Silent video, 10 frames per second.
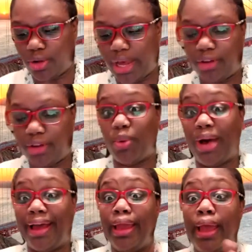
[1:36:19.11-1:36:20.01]
I don't know
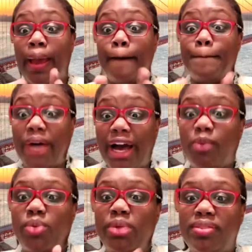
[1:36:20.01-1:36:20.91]
why. But
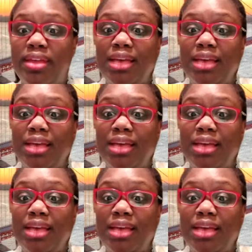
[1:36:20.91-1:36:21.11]
when we think